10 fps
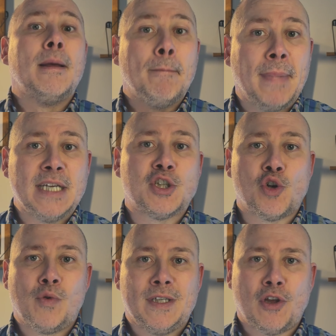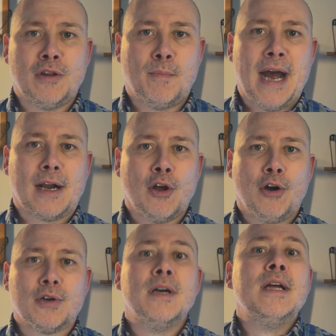make sure it's on the
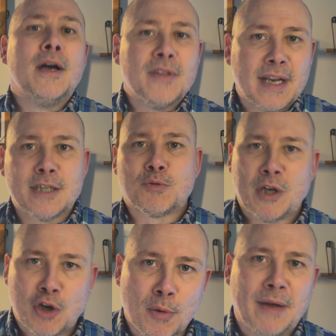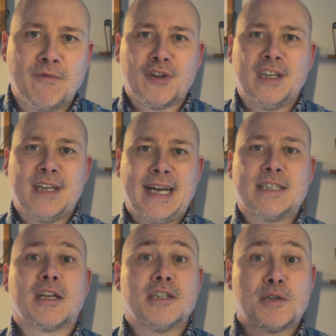backlog, and then as we come in for the
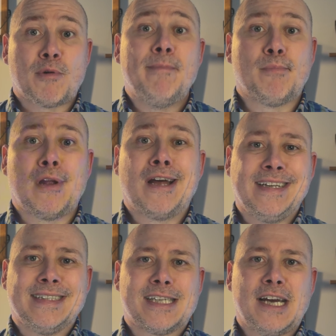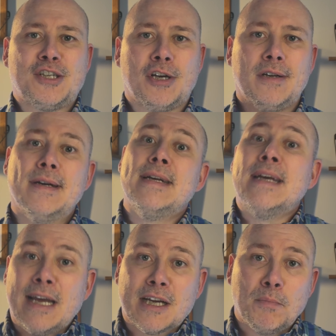next sprint planning session,
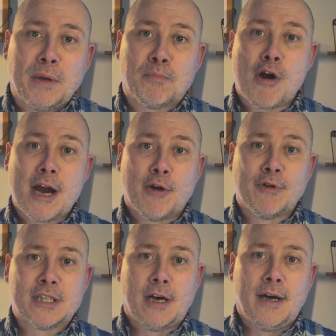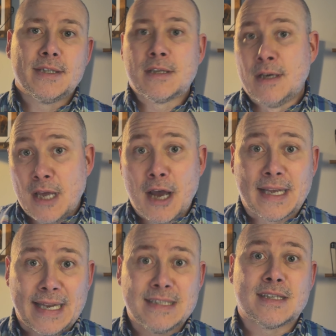it can be prioritised
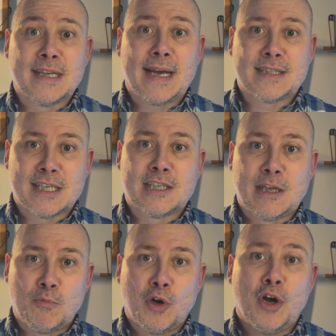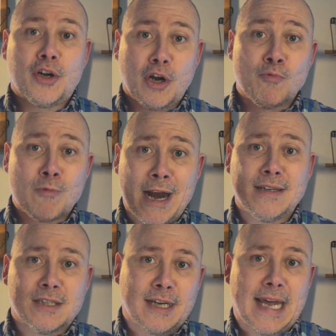against the existing work and
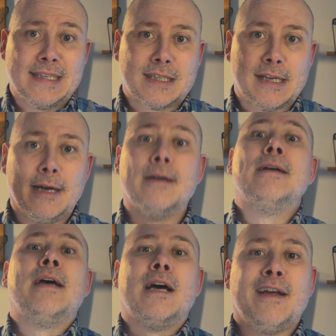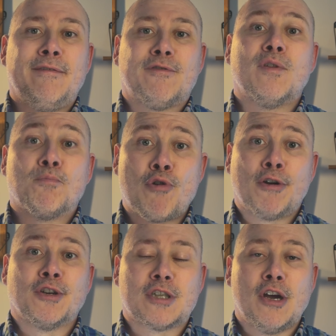ranked against it. And if the
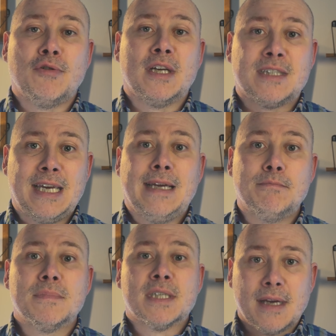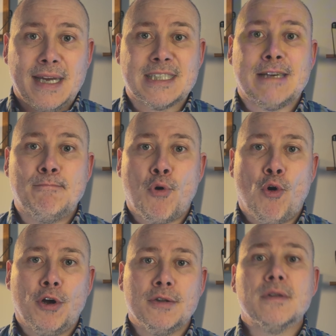product owner deems it's
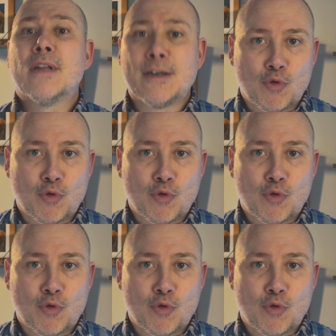important, then